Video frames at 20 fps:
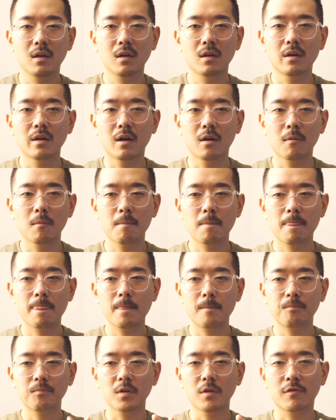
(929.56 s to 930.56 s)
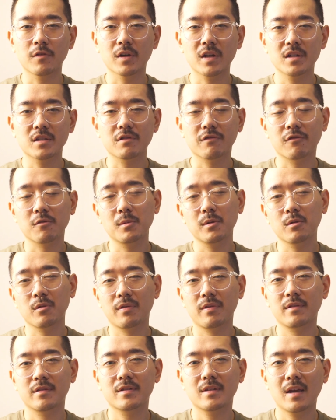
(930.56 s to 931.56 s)
Now, if you guys are familiar
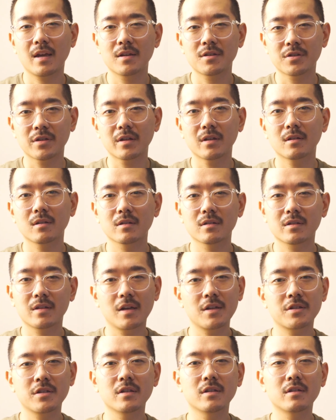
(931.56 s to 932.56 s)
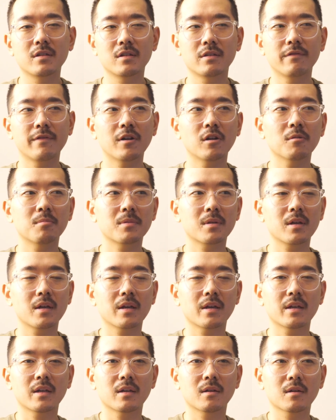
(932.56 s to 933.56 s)
with Stanchi developed
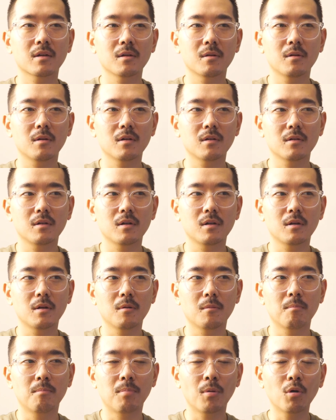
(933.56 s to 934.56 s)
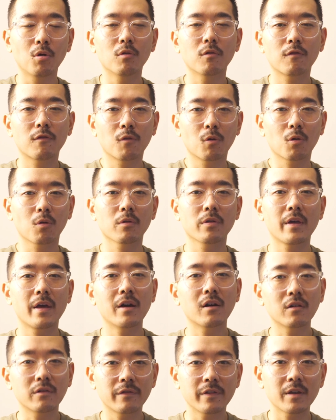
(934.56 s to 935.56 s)
a bolt for the
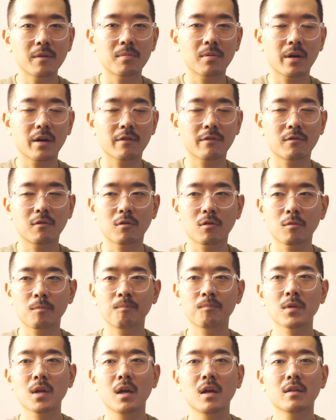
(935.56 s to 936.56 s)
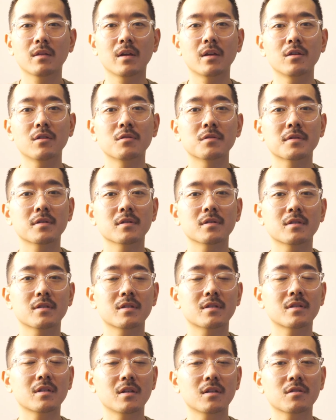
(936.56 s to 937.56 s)
LV platform that uses the
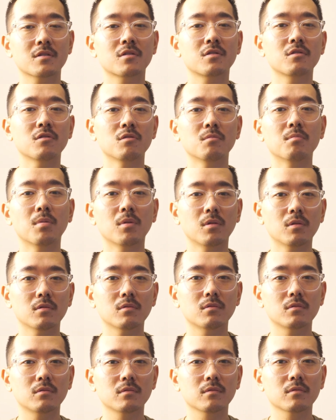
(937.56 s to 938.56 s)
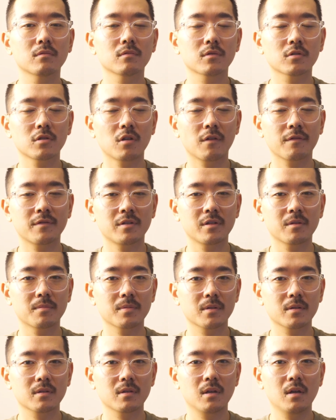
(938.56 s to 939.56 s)
CS2 bolt, soft
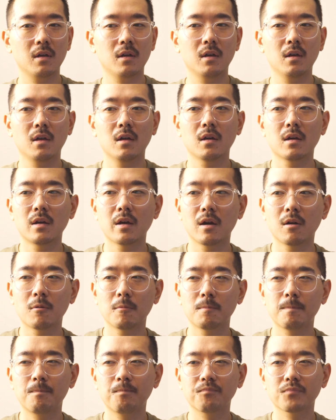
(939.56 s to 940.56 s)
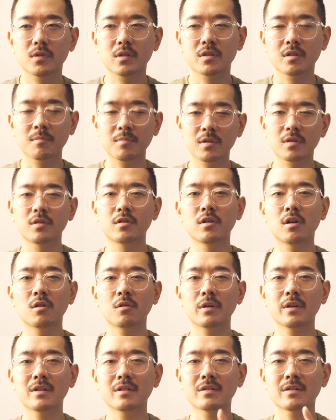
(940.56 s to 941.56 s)
tips. Now, something to
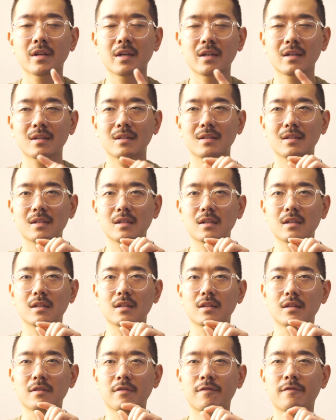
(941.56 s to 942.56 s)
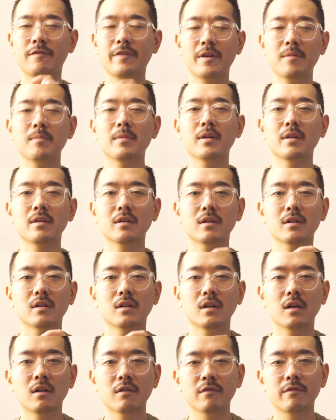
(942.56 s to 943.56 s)
note is that the fitment
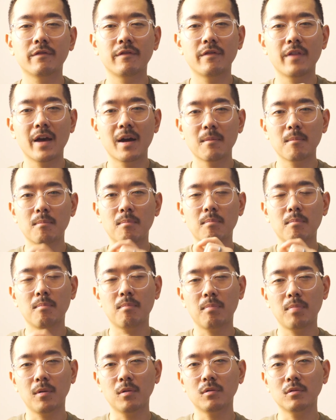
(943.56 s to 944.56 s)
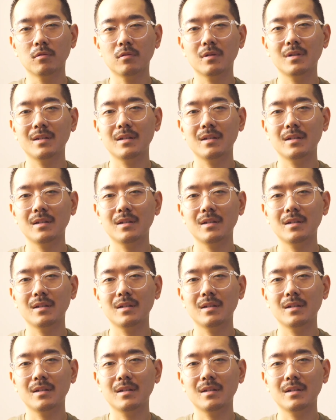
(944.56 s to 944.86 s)
of that bolt